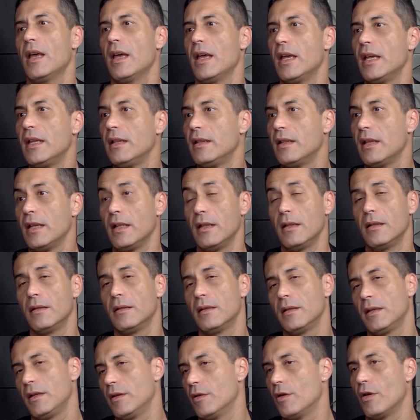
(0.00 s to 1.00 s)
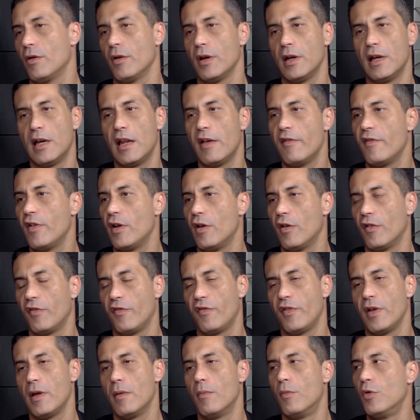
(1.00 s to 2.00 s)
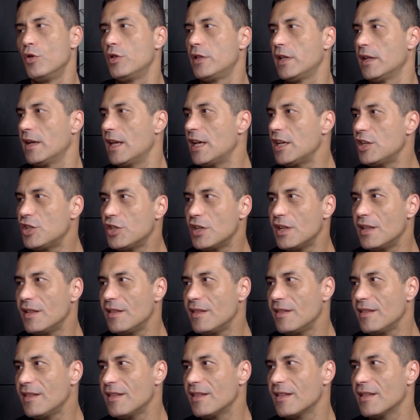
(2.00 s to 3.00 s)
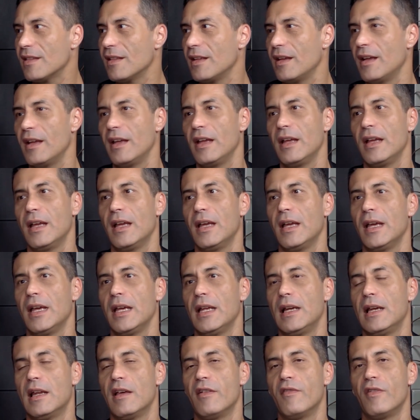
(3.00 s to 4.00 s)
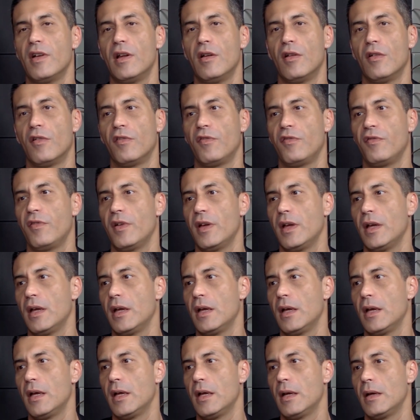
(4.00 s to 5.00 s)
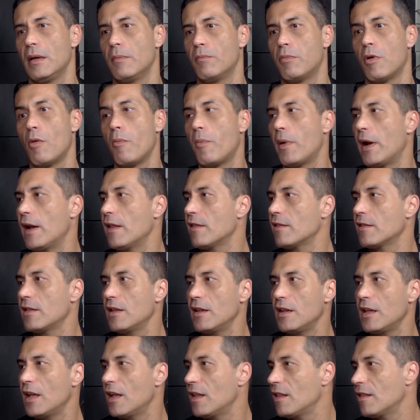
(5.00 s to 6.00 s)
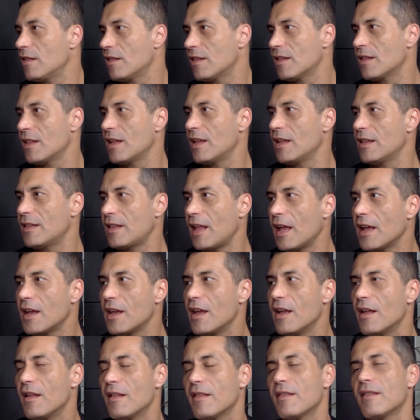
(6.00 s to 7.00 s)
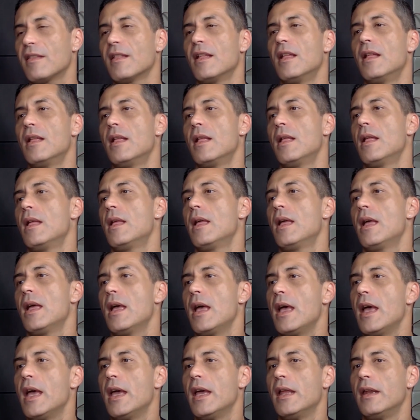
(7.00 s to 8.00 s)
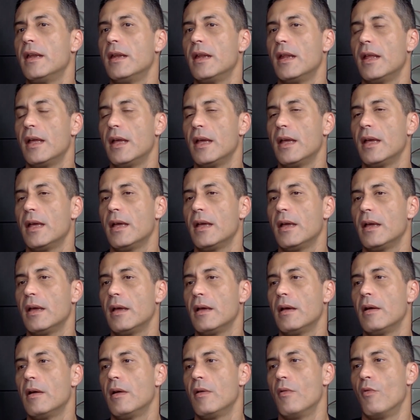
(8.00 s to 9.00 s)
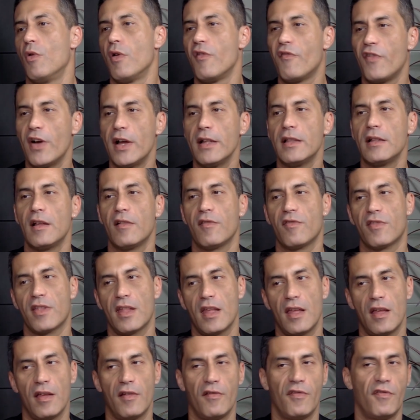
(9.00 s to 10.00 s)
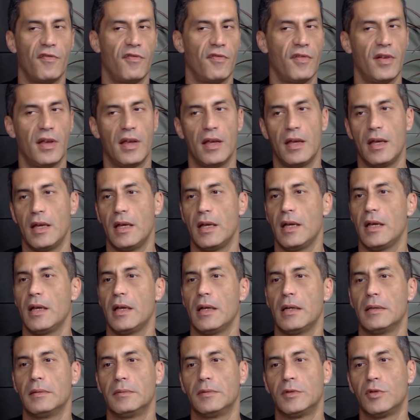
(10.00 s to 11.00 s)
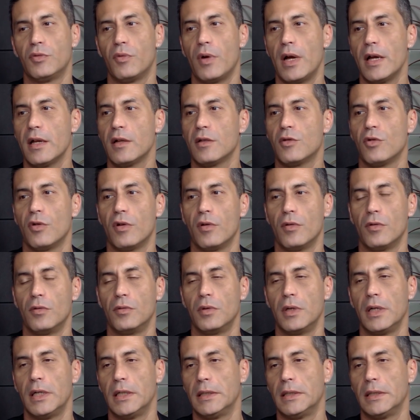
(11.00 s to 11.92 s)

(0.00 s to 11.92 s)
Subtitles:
in level of multinations, in level of pro-Palestinians attackers, and we find ourselves trying to